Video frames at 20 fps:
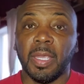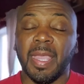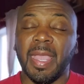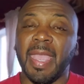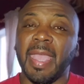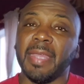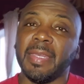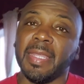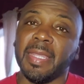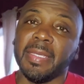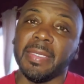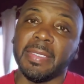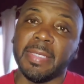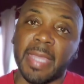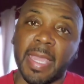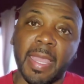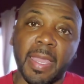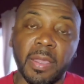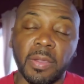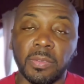and they
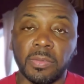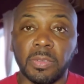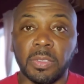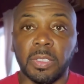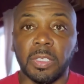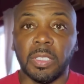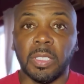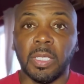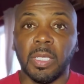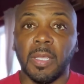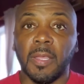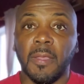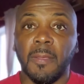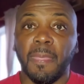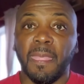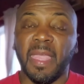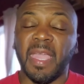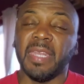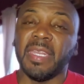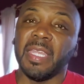down
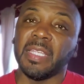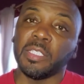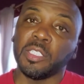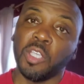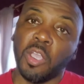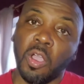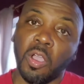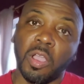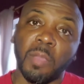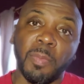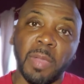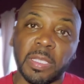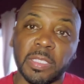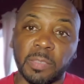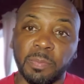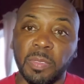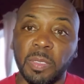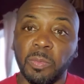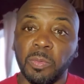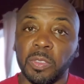and they talk about the
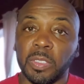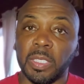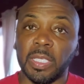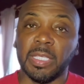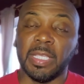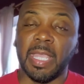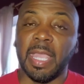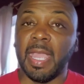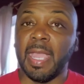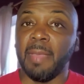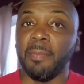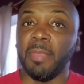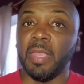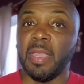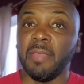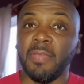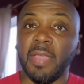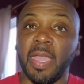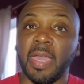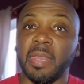people that they may
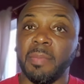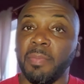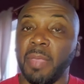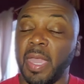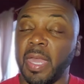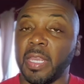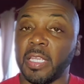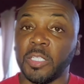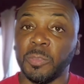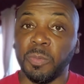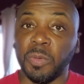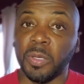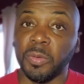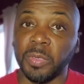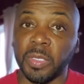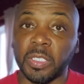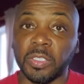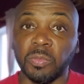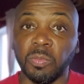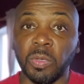have had a bad
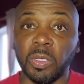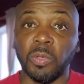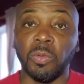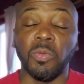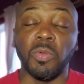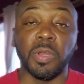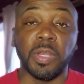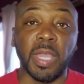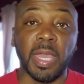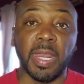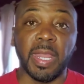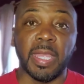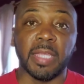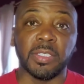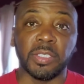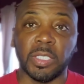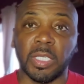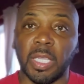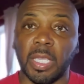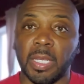experience with who are not
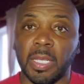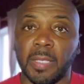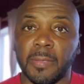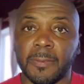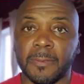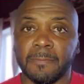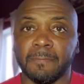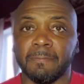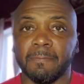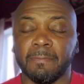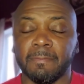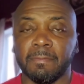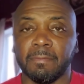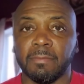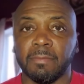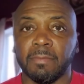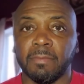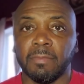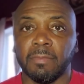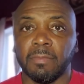educated.
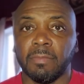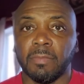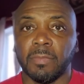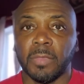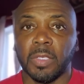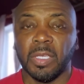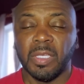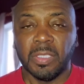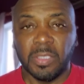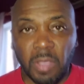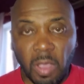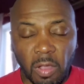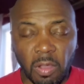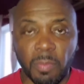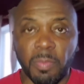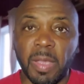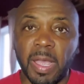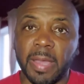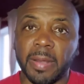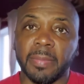Talk
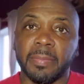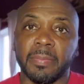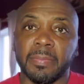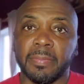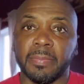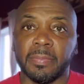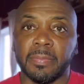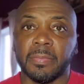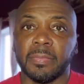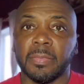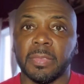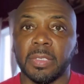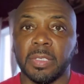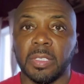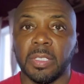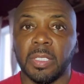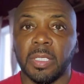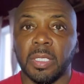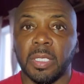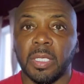about
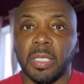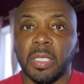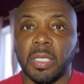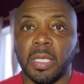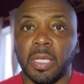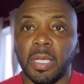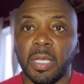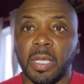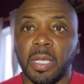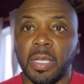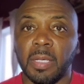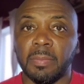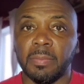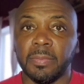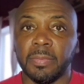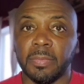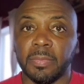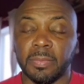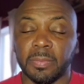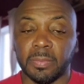them.
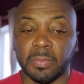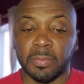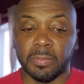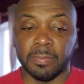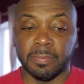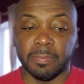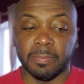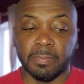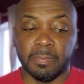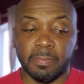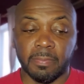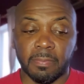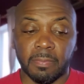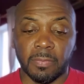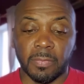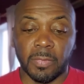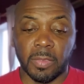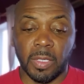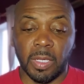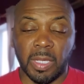
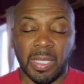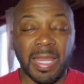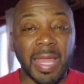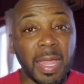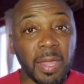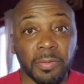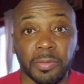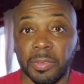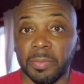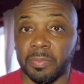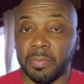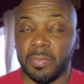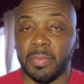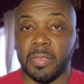Clown them.